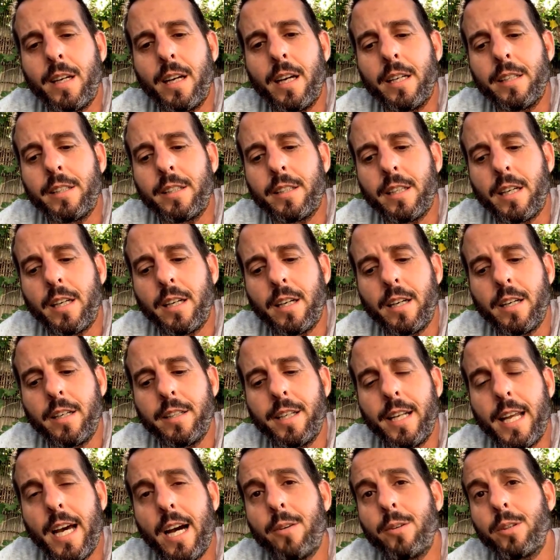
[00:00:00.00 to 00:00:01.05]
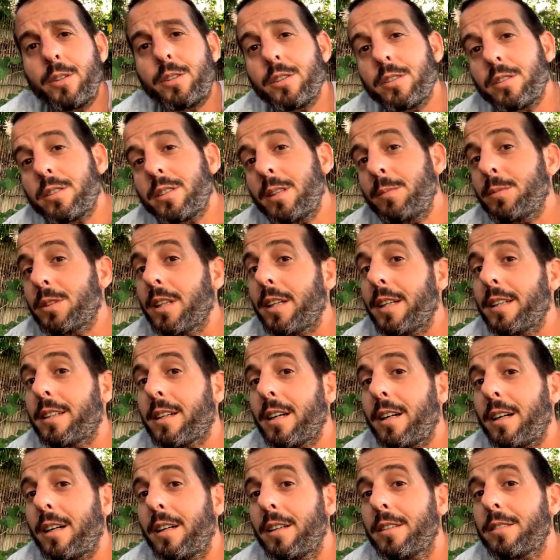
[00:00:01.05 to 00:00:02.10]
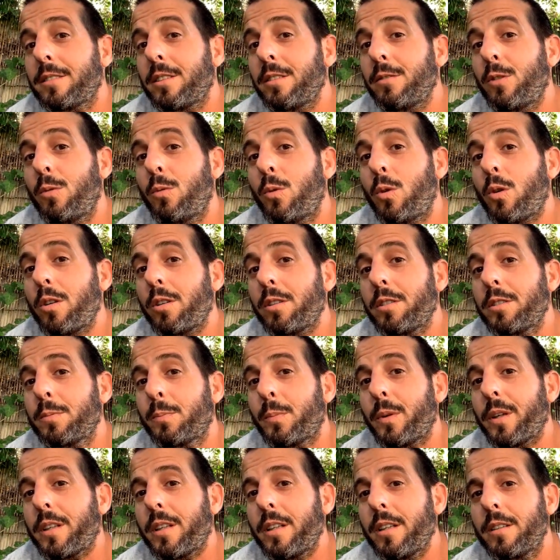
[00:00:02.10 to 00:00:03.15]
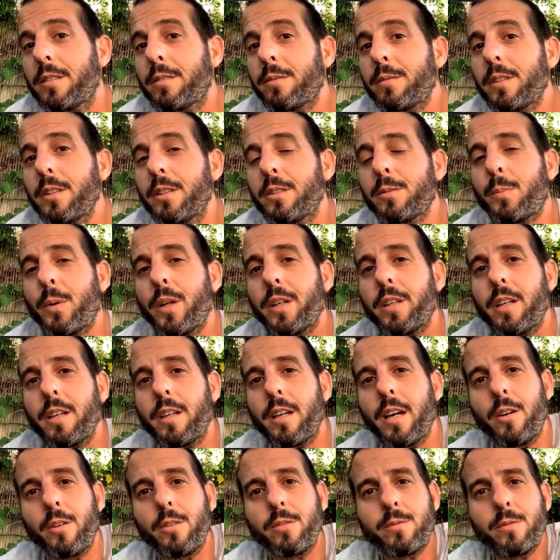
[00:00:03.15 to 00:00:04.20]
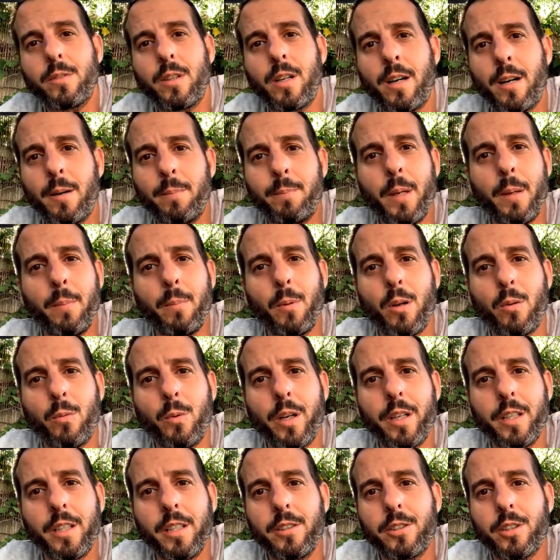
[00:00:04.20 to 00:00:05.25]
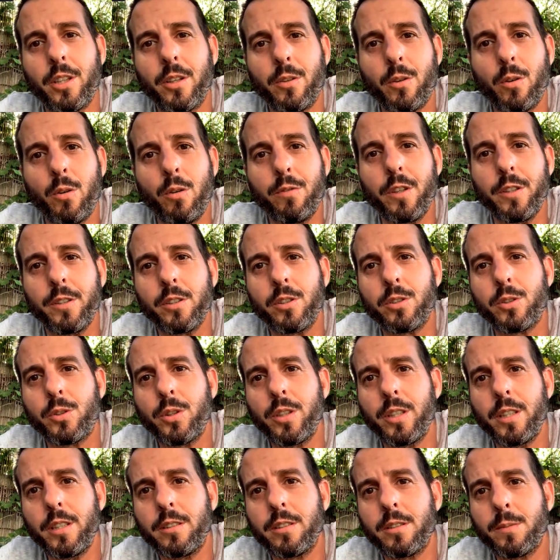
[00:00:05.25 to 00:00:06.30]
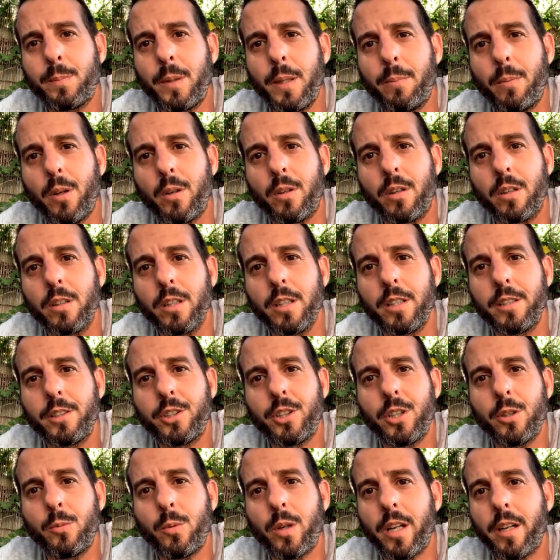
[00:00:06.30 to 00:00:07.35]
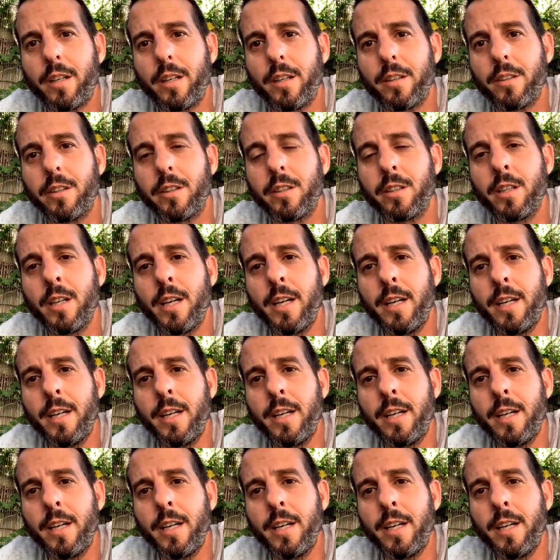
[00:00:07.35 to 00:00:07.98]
And now it just seems like a civil war is breaking out. People are running each other over in the streets. People are lynching one another.